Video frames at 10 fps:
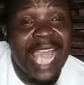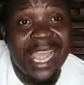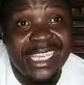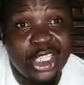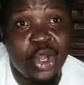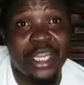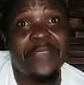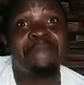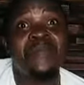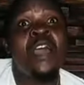their history.
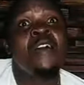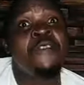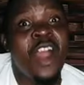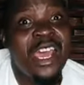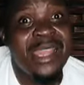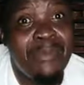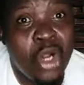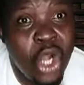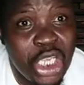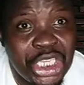Follow them
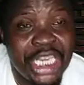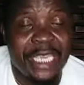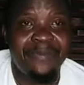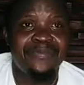closely.